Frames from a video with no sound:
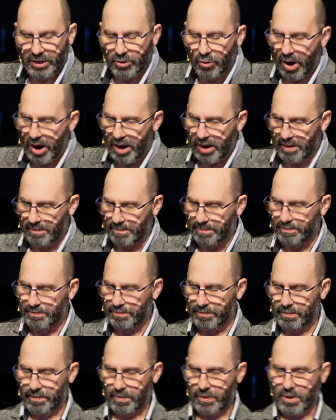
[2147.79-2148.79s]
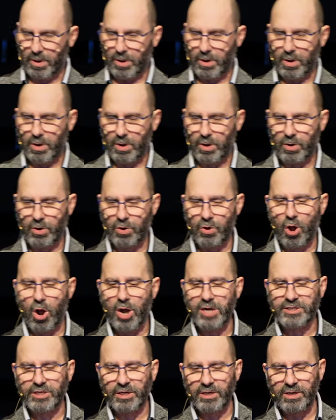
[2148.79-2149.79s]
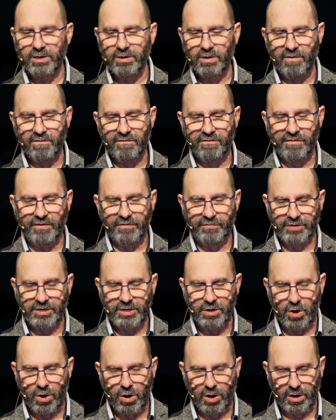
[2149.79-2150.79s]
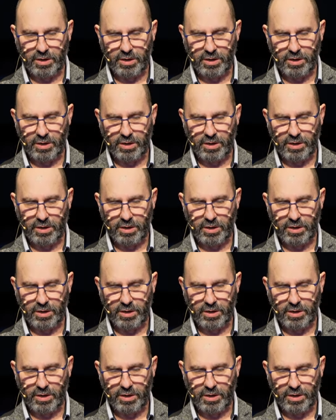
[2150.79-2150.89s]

Graham, 1959.